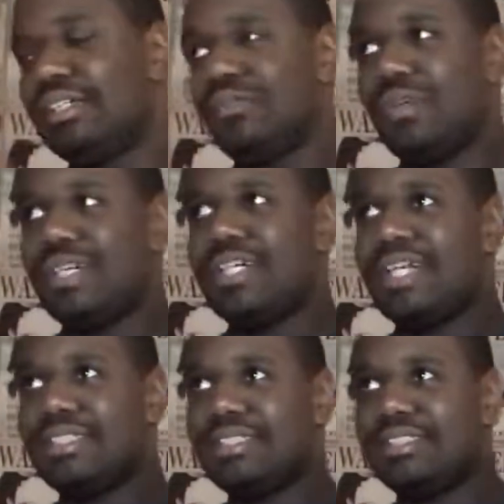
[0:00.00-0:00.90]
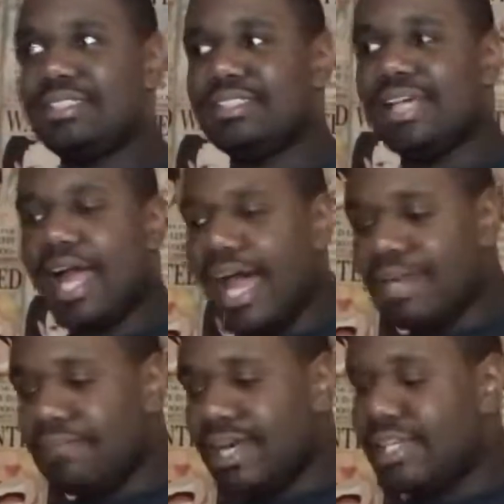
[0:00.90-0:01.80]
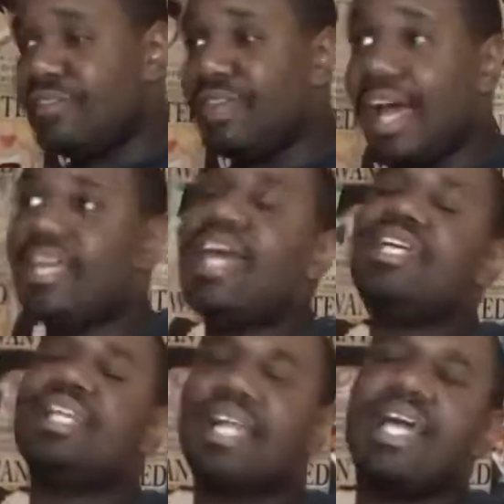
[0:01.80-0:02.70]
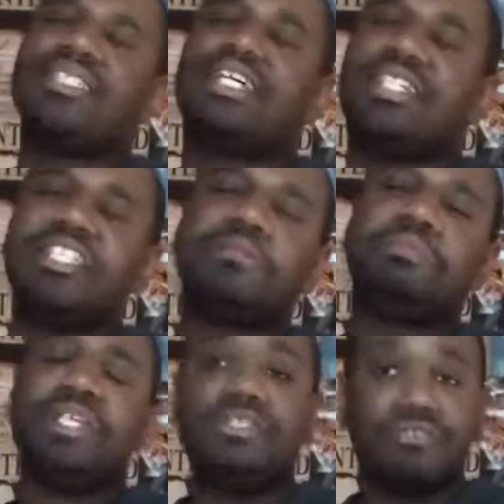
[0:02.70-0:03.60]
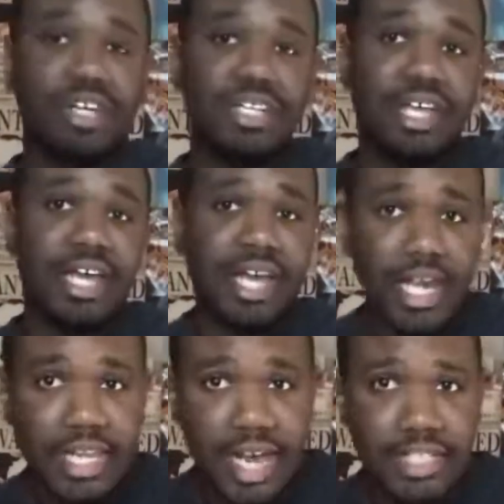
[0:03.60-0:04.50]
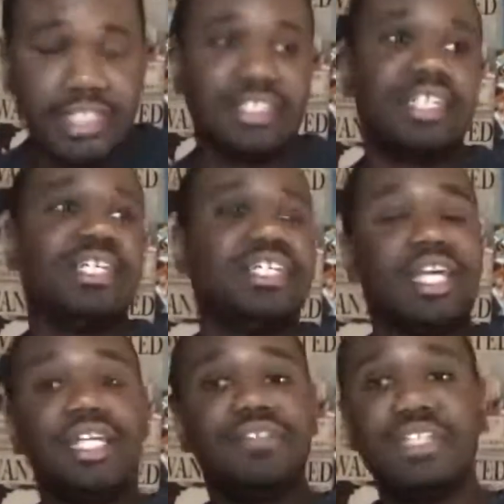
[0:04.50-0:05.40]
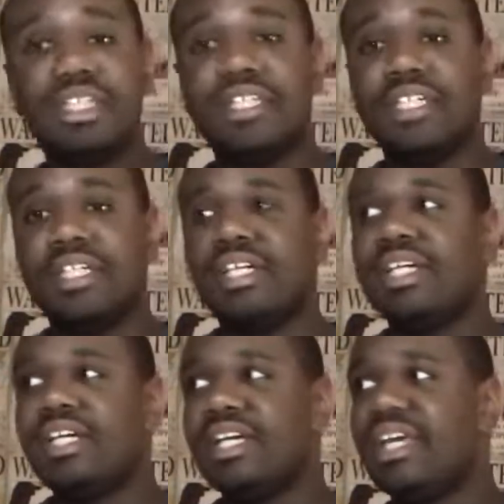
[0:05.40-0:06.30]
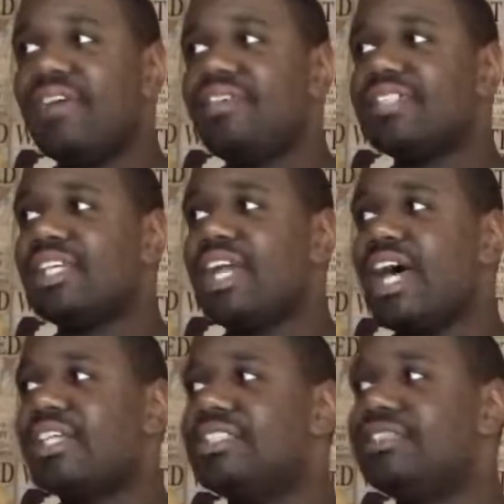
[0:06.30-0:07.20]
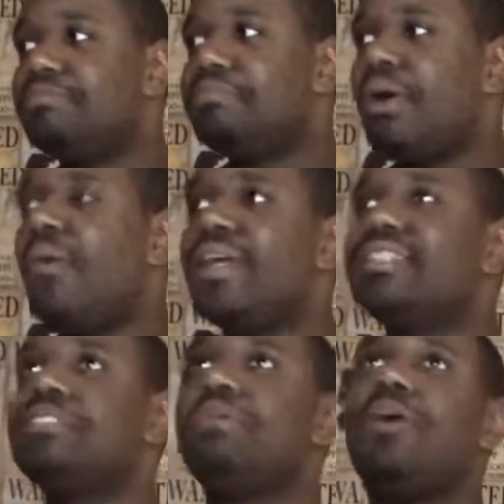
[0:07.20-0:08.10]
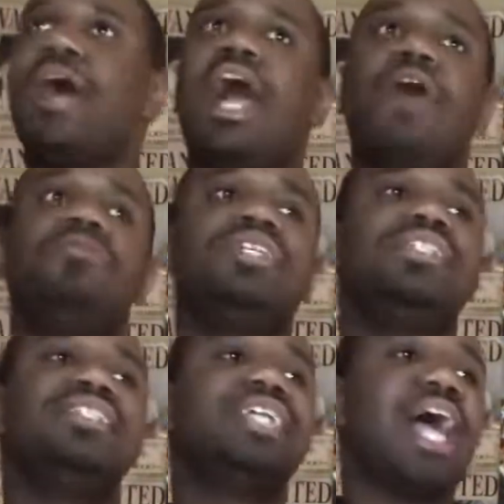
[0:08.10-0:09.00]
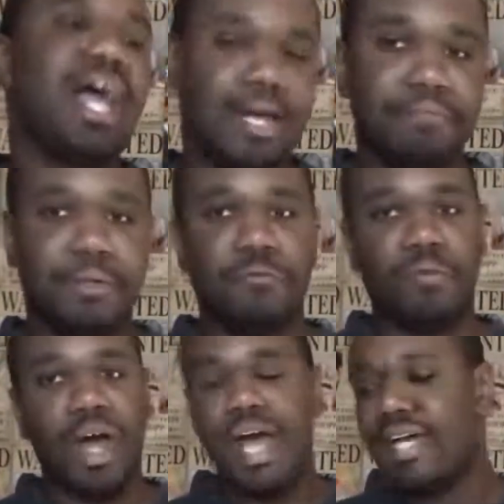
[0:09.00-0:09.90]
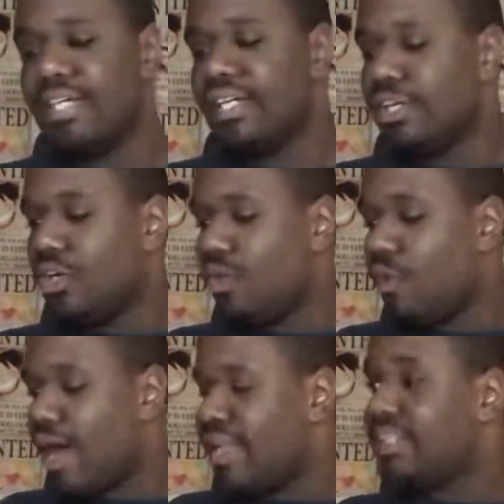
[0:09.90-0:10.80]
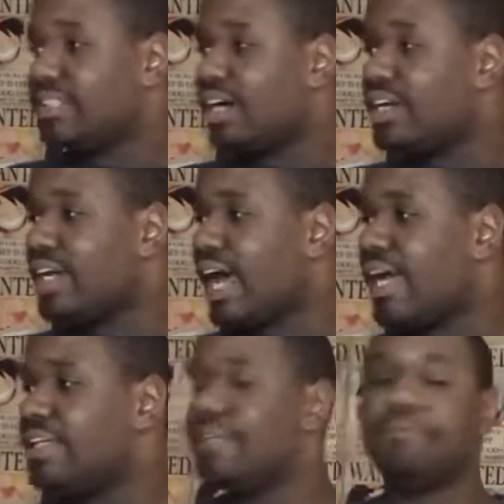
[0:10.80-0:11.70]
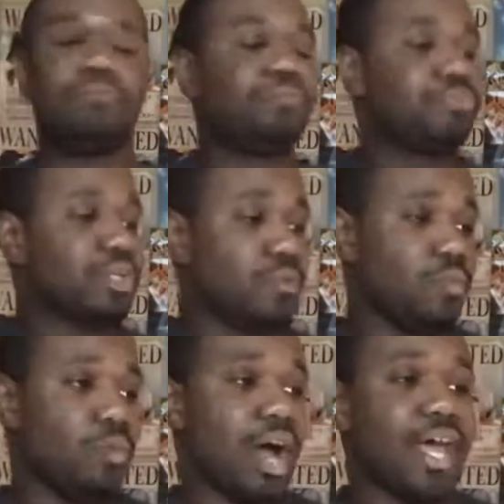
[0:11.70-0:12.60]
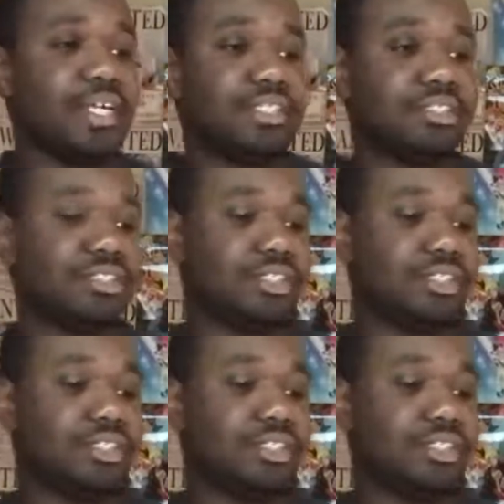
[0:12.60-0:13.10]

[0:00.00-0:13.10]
Whereas the anime, I get it, like I said, they speed run the hell out of this. They didn't really give us a lot of points about how did this happen. Why are they stuck on an island? Why is